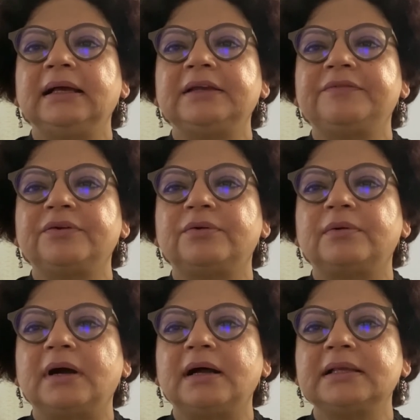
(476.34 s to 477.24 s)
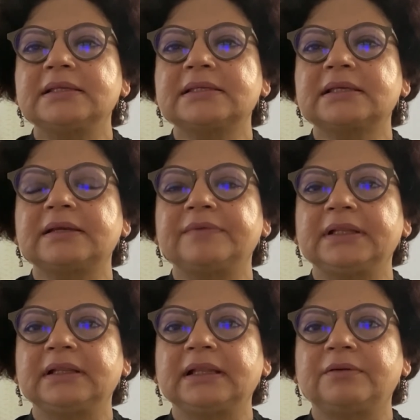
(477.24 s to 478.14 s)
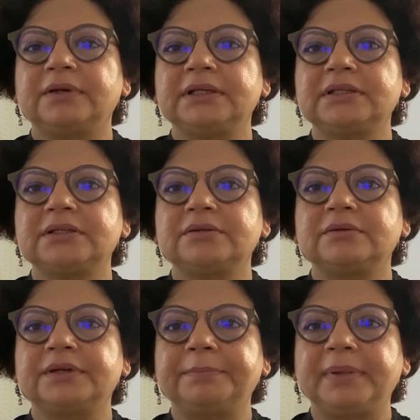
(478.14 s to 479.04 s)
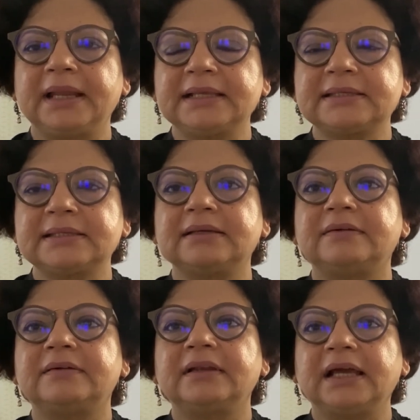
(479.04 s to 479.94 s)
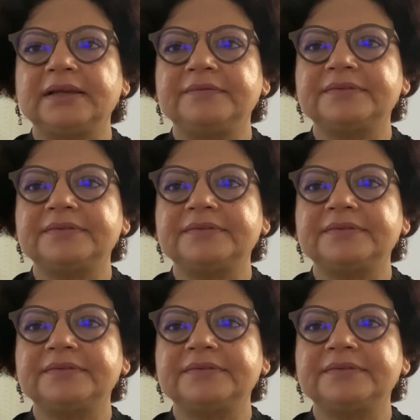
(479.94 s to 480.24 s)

If you ask whether they're going to replace the live